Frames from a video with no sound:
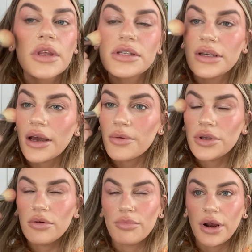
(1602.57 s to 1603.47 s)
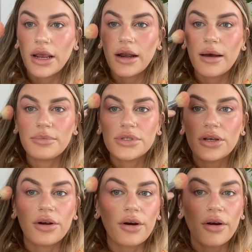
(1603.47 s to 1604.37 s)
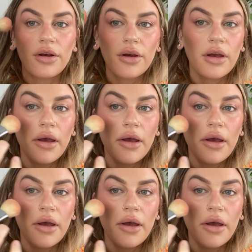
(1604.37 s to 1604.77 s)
See how when you bring it up to your